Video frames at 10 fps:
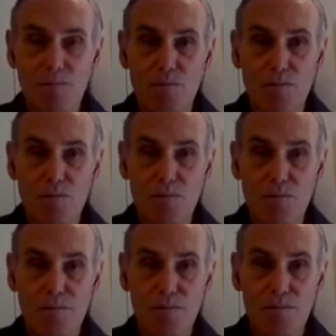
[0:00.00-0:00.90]

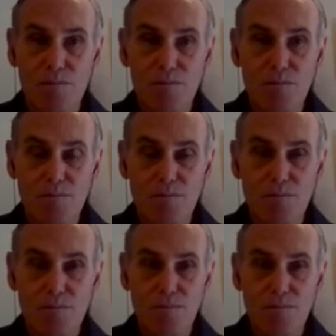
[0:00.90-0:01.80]

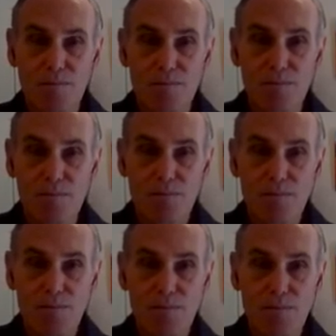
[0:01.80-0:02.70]

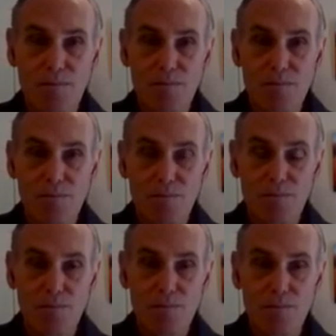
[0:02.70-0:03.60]

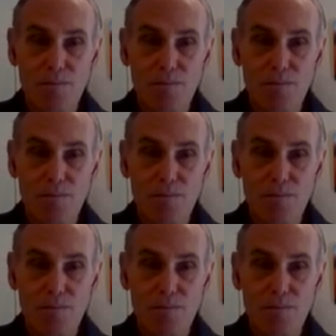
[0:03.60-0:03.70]
(silent)